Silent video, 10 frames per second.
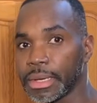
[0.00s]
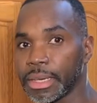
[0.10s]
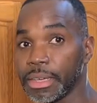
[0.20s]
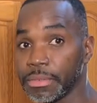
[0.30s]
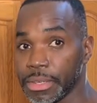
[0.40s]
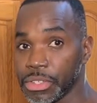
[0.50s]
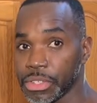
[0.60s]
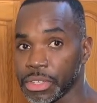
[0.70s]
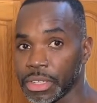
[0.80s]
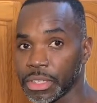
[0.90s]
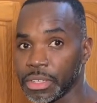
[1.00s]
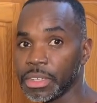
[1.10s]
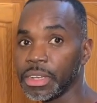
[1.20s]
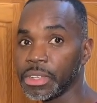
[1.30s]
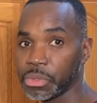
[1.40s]
kingfish
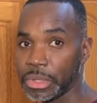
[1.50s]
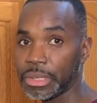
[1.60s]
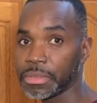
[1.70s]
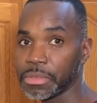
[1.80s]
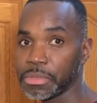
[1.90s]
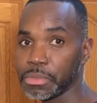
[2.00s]
as well